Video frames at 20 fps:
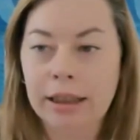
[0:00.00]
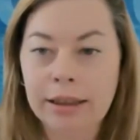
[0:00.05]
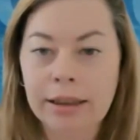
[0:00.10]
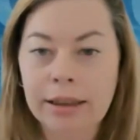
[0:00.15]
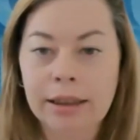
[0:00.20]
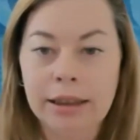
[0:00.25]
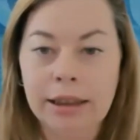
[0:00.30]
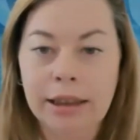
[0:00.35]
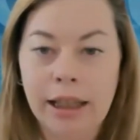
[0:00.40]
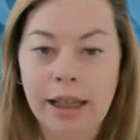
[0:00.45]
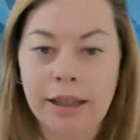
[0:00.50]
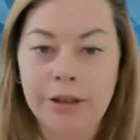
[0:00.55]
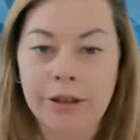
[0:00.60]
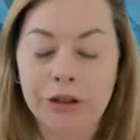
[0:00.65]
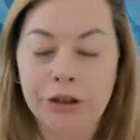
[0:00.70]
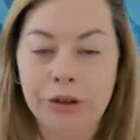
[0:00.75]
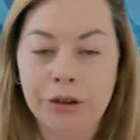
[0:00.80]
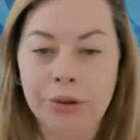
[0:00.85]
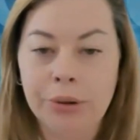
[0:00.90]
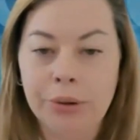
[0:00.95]
Indian
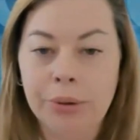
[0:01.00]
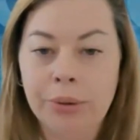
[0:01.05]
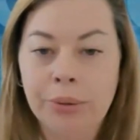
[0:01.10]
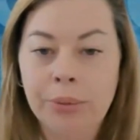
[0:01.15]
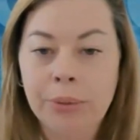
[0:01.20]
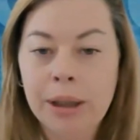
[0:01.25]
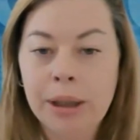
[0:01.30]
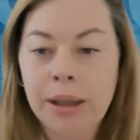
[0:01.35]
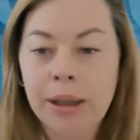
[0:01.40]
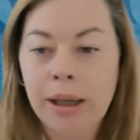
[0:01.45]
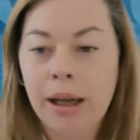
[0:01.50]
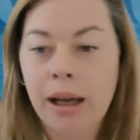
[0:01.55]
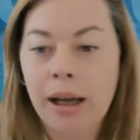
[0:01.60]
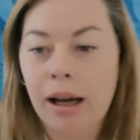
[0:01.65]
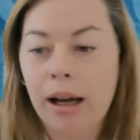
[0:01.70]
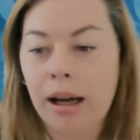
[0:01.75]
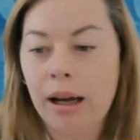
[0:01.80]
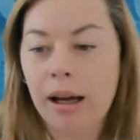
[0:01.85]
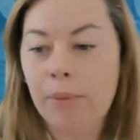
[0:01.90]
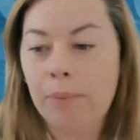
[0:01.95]
NGO
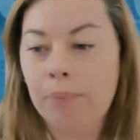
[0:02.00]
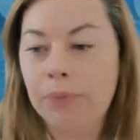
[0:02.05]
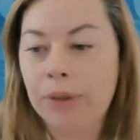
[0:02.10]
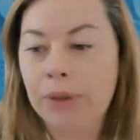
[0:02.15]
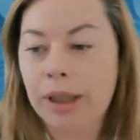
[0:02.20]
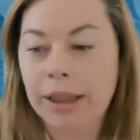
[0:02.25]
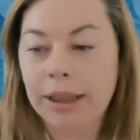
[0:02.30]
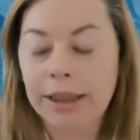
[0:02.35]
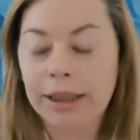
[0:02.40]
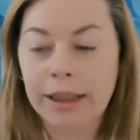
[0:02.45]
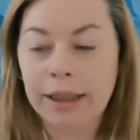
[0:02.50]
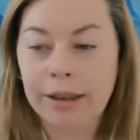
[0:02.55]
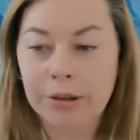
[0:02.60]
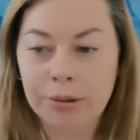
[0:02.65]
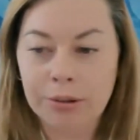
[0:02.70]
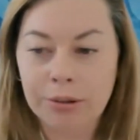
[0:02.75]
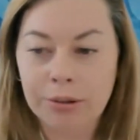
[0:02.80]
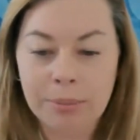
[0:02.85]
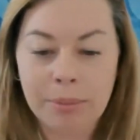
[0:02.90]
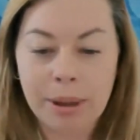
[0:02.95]

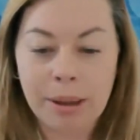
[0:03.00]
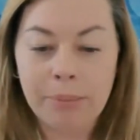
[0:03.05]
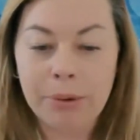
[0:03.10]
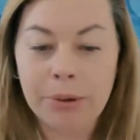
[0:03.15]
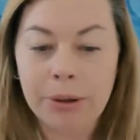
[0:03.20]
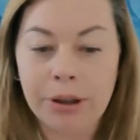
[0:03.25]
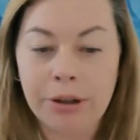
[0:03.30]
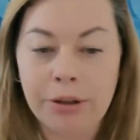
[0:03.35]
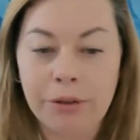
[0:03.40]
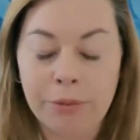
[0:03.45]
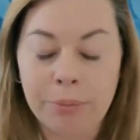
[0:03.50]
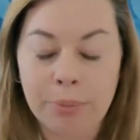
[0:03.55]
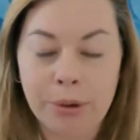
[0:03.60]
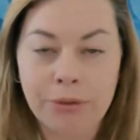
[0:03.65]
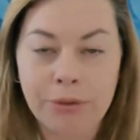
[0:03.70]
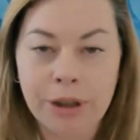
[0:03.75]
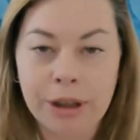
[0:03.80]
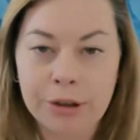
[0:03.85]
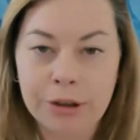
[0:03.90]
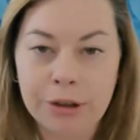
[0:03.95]
dedicated to the memory of
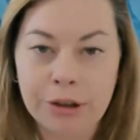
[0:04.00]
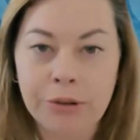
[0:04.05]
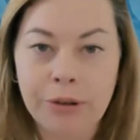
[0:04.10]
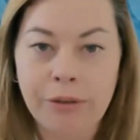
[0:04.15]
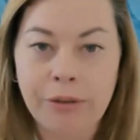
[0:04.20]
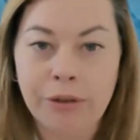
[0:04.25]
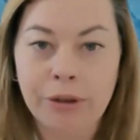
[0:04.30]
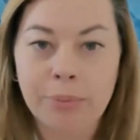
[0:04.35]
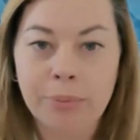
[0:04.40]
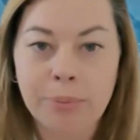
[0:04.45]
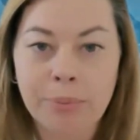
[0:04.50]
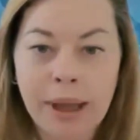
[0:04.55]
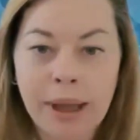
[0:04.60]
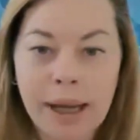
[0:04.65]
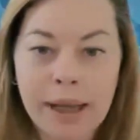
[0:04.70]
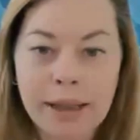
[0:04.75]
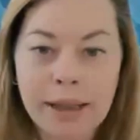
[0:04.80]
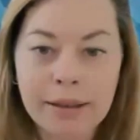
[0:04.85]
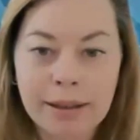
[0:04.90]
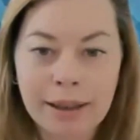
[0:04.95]
Professor Trevor
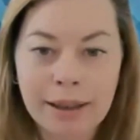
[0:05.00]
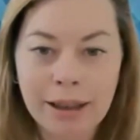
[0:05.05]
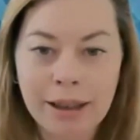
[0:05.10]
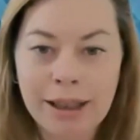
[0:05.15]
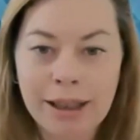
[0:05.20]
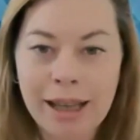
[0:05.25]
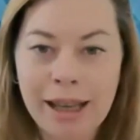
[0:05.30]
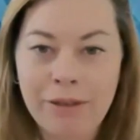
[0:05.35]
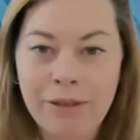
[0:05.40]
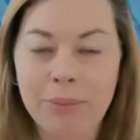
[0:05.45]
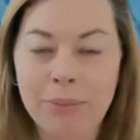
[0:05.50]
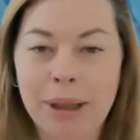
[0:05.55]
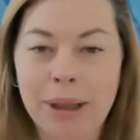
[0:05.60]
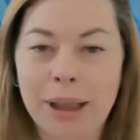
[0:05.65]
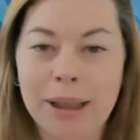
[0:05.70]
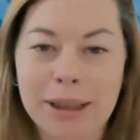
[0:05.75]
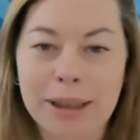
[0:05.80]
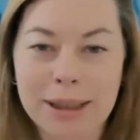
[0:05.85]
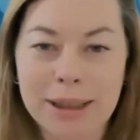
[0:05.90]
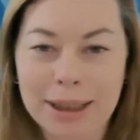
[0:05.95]
Platt.
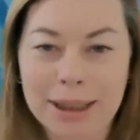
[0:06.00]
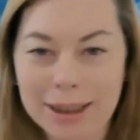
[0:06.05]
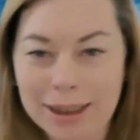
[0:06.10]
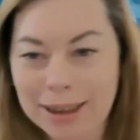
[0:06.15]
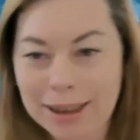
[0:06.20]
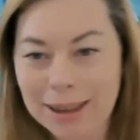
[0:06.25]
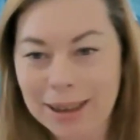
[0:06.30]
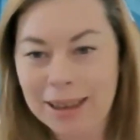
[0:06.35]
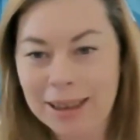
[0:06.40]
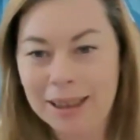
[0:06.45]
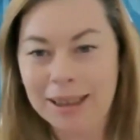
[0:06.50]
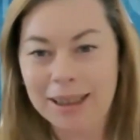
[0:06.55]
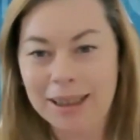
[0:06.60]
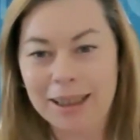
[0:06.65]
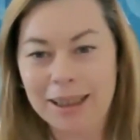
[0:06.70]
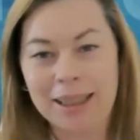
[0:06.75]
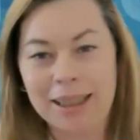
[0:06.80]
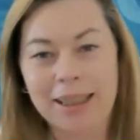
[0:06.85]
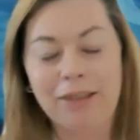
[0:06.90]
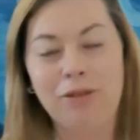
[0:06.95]
Everybody that is a
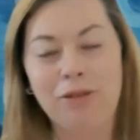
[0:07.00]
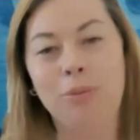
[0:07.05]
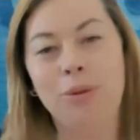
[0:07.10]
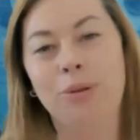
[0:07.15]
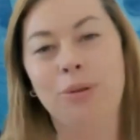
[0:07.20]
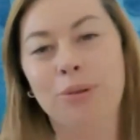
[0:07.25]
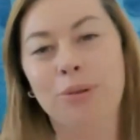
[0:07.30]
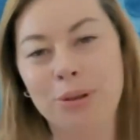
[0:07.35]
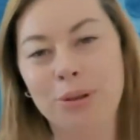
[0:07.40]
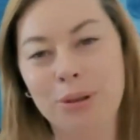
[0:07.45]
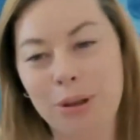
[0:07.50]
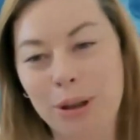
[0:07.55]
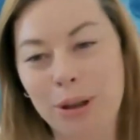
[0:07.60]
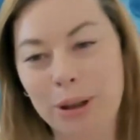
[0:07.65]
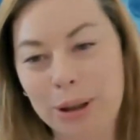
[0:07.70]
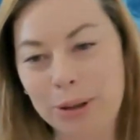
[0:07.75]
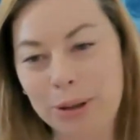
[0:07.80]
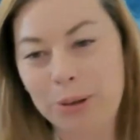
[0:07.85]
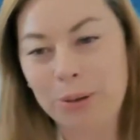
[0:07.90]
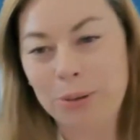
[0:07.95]
NF-POGO
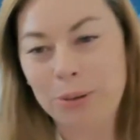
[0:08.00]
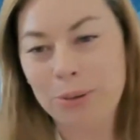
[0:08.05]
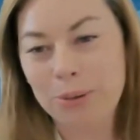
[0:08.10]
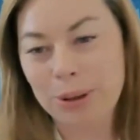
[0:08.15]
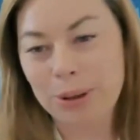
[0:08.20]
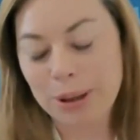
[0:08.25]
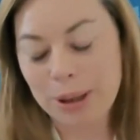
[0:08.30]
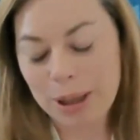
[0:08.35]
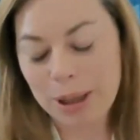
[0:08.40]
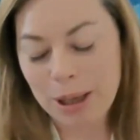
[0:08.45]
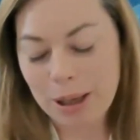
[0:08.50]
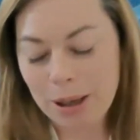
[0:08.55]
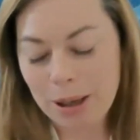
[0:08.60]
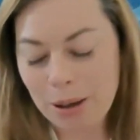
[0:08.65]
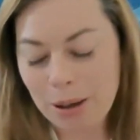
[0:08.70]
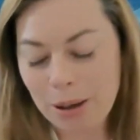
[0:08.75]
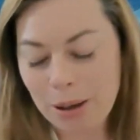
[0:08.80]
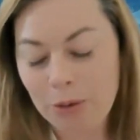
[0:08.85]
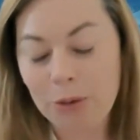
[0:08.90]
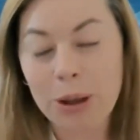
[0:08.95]
scholar knows
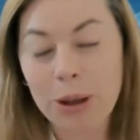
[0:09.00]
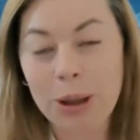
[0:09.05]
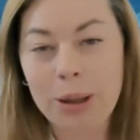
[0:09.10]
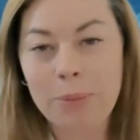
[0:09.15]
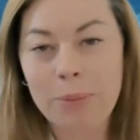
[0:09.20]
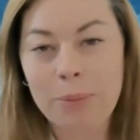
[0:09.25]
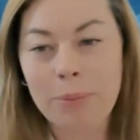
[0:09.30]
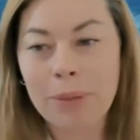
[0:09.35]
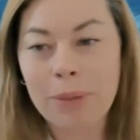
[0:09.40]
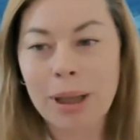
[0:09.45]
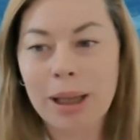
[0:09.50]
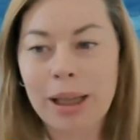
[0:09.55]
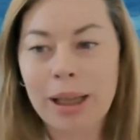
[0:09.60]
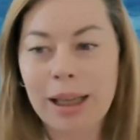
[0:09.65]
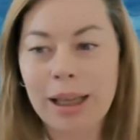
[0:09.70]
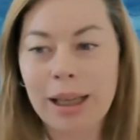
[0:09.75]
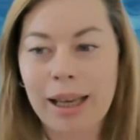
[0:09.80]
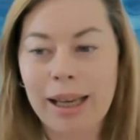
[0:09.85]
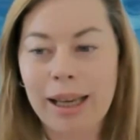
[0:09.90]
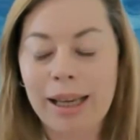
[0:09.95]
of him.
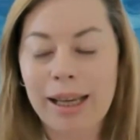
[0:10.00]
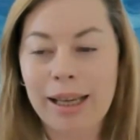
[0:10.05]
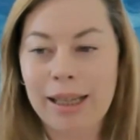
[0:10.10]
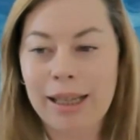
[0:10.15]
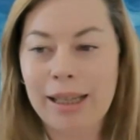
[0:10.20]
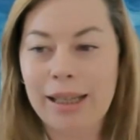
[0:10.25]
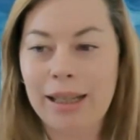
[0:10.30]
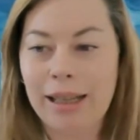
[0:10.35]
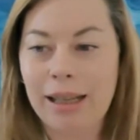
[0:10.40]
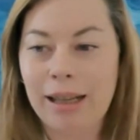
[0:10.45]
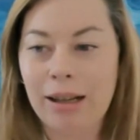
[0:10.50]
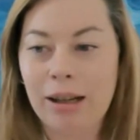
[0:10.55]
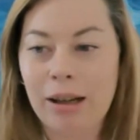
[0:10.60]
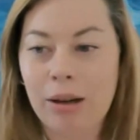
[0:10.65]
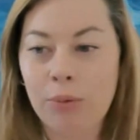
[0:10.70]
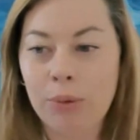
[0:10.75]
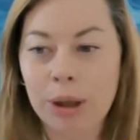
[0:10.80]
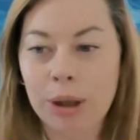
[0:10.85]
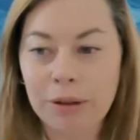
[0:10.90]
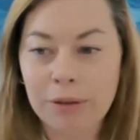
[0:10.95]
And
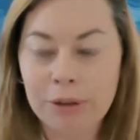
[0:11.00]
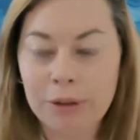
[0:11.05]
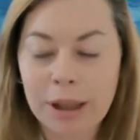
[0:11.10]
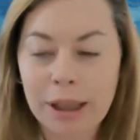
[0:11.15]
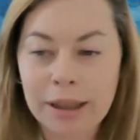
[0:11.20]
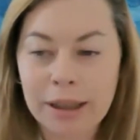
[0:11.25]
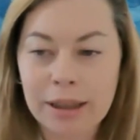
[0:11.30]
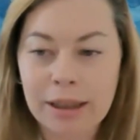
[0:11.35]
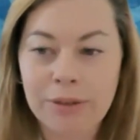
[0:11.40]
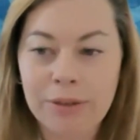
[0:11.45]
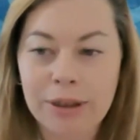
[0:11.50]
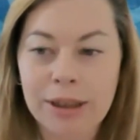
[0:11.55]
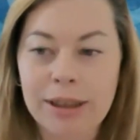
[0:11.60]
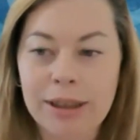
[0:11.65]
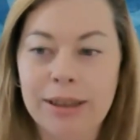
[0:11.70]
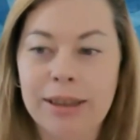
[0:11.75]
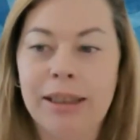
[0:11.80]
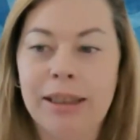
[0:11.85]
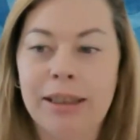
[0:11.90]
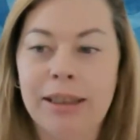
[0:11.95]
one of the
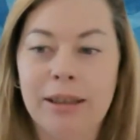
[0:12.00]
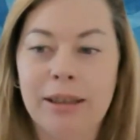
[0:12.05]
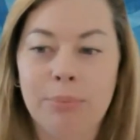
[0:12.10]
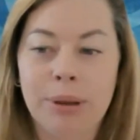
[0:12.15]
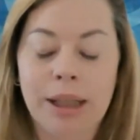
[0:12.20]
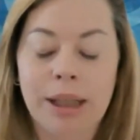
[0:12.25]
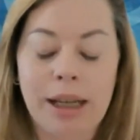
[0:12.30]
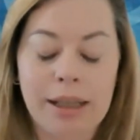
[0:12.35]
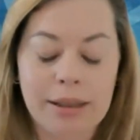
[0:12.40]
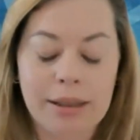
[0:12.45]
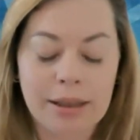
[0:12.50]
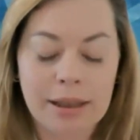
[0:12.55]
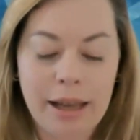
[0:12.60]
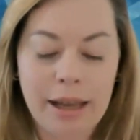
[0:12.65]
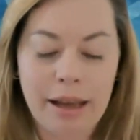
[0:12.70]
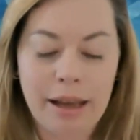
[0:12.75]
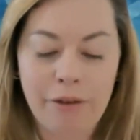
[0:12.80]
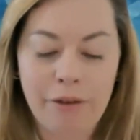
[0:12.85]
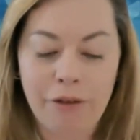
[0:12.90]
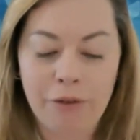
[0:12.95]
activities that
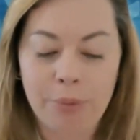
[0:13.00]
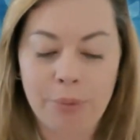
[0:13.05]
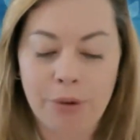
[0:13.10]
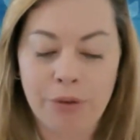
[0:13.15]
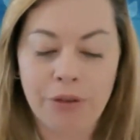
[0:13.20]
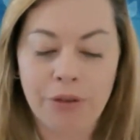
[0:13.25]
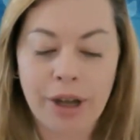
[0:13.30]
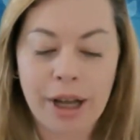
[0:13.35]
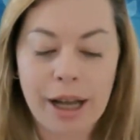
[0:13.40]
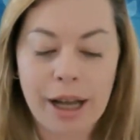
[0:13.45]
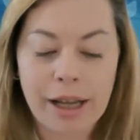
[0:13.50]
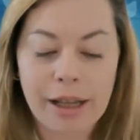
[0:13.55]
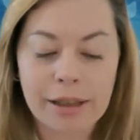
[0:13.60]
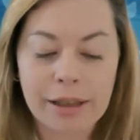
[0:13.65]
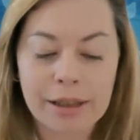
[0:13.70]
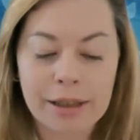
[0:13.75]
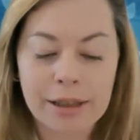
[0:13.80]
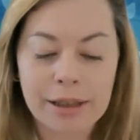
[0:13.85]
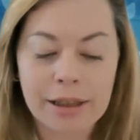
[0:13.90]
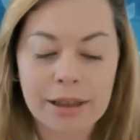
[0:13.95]
TPSF
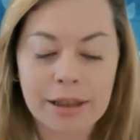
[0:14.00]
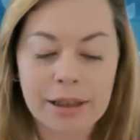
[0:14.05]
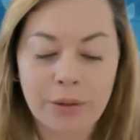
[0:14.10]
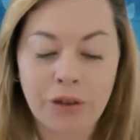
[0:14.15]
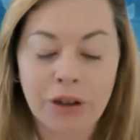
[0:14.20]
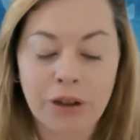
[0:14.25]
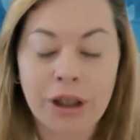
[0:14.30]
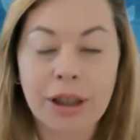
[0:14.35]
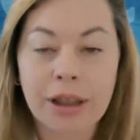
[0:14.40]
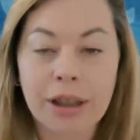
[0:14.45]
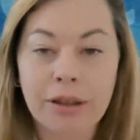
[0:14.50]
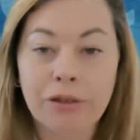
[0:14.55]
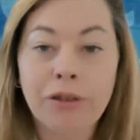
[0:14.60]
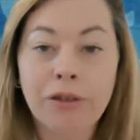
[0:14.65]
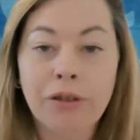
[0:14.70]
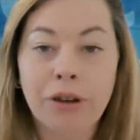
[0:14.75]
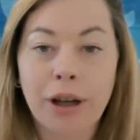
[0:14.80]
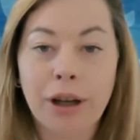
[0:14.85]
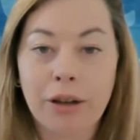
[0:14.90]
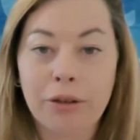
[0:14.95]
provides is funding
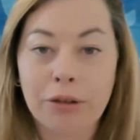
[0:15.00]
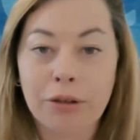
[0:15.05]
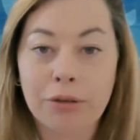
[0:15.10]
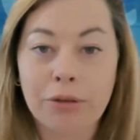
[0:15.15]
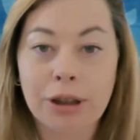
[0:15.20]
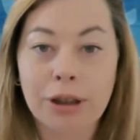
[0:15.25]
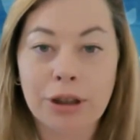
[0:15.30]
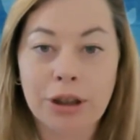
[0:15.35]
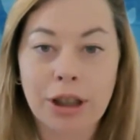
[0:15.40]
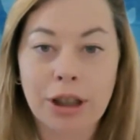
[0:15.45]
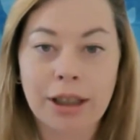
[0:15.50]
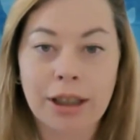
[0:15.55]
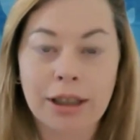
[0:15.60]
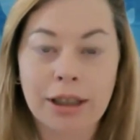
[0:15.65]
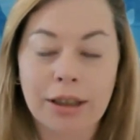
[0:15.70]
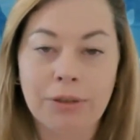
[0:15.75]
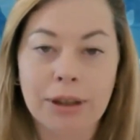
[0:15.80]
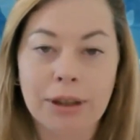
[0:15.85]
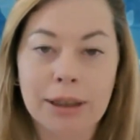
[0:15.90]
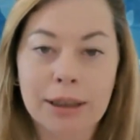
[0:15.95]
for outreach
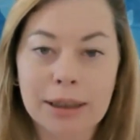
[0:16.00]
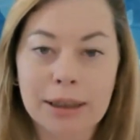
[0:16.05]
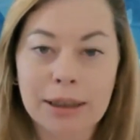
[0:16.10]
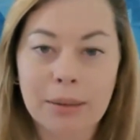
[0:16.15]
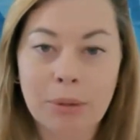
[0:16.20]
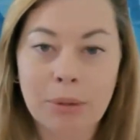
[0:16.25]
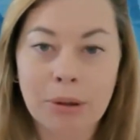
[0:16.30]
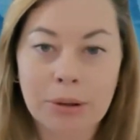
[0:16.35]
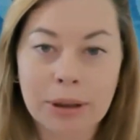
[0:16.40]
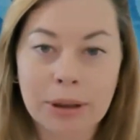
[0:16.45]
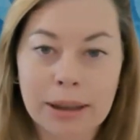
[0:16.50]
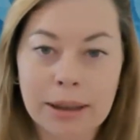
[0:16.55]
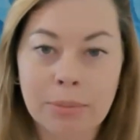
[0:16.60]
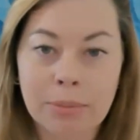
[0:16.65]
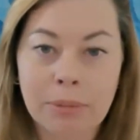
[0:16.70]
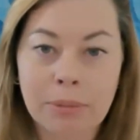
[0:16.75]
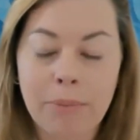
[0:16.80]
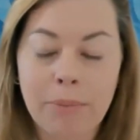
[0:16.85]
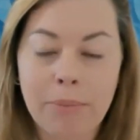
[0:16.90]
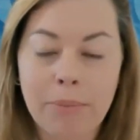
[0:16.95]
activities among
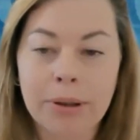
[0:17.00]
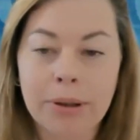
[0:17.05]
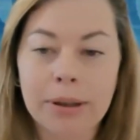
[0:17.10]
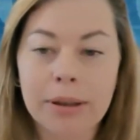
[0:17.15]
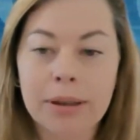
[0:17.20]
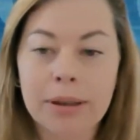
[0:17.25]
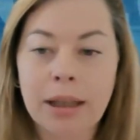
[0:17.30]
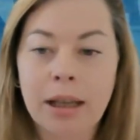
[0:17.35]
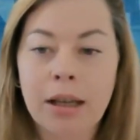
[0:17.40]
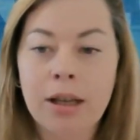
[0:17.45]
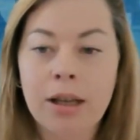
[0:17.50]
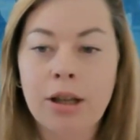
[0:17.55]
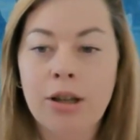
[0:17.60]
its members.